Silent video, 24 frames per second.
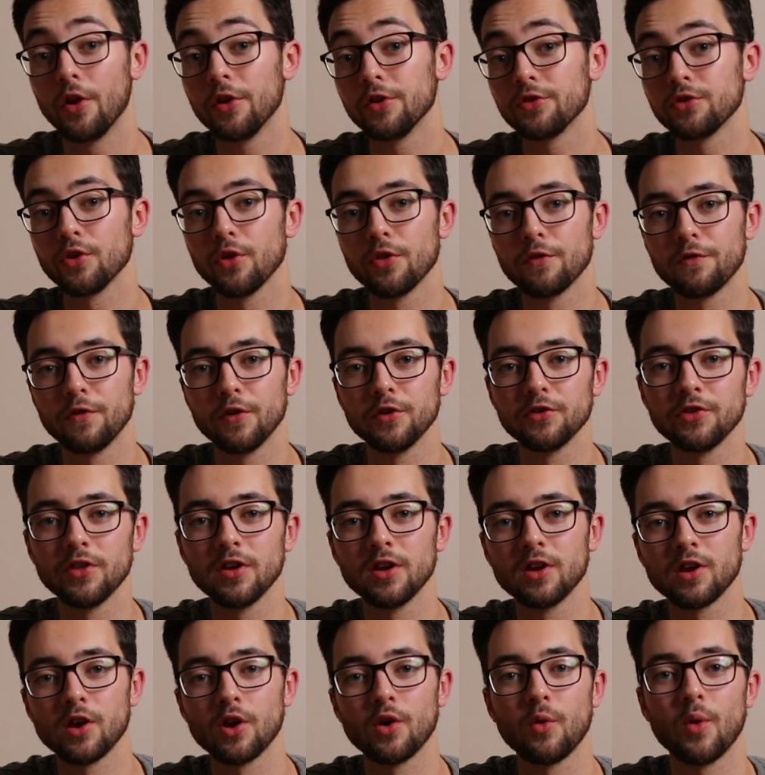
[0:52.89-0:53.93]
All right, so the first
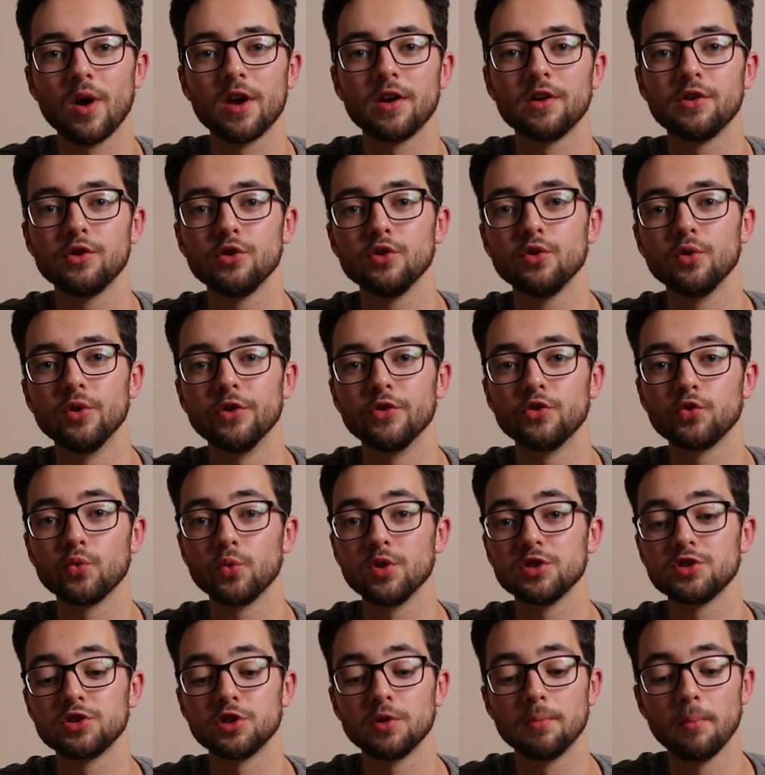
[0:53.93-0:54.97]
thing you're gonna wanna do is
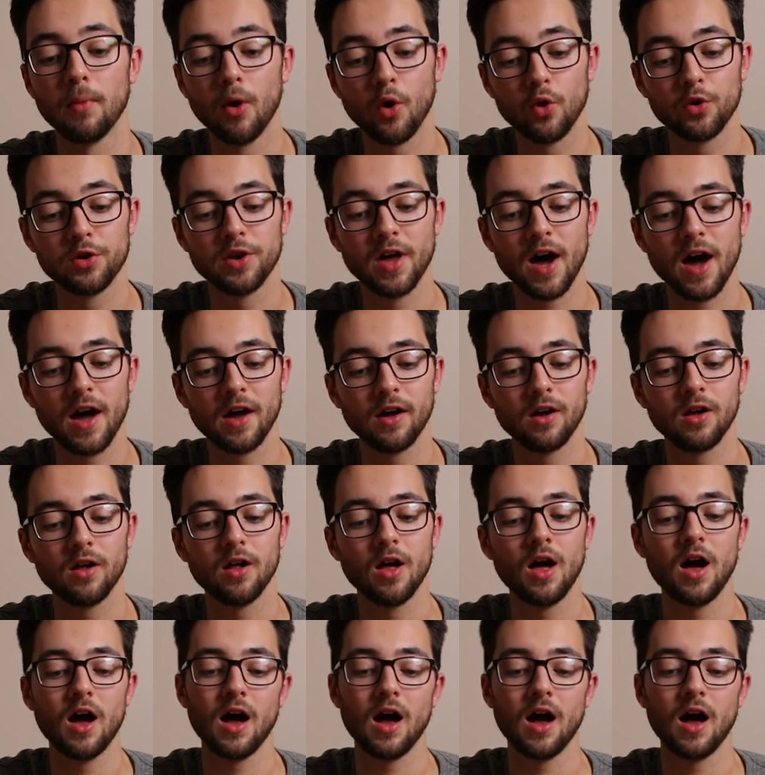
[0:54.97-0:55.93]
switch your mode dial